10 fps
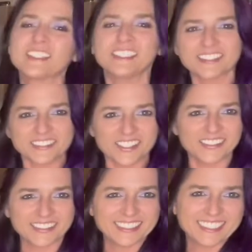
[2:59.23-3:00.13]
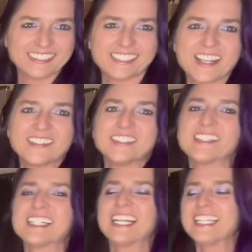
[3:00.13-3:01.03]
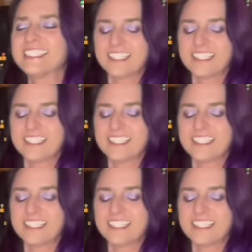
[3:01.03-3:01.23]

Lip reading: year long, just everywhere hidden.